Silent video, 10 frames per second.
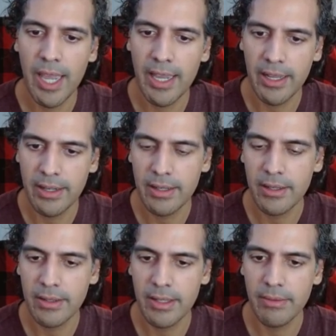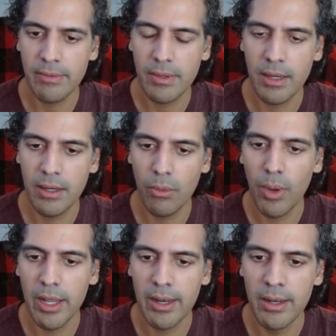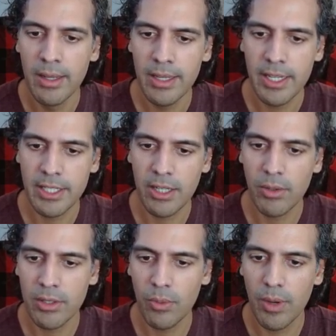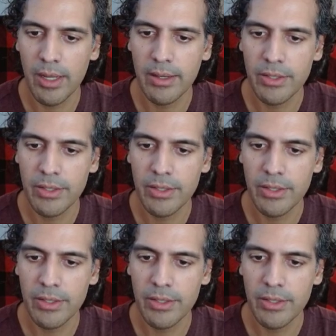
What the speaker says: and 1 is equal to 1.